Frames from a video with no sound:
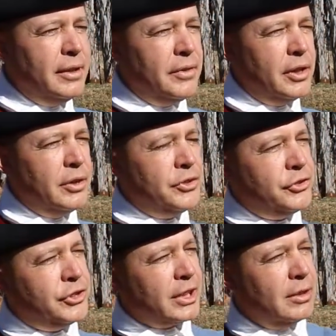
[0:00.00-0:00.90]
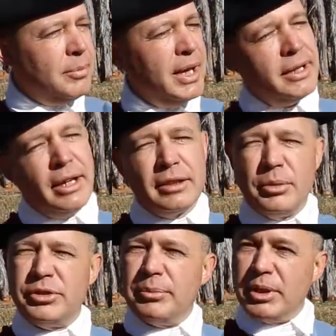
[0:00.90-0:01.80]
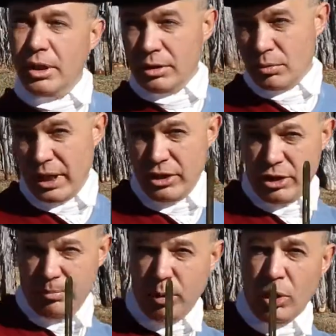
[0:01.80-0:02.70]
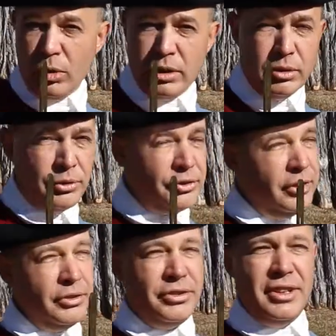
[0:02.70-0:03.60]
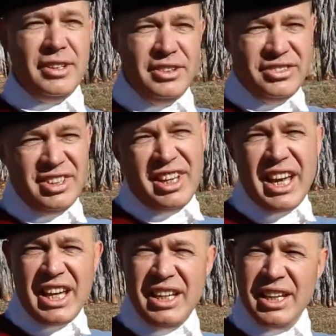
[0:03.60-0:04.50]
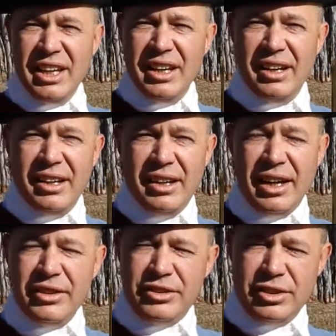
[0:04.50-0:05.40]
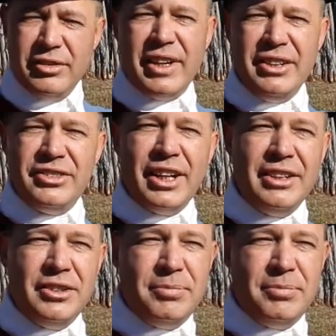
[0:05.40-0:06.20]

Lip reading: there is a second man out there with something called a ranging pole, and you'll still see these today on survey sites.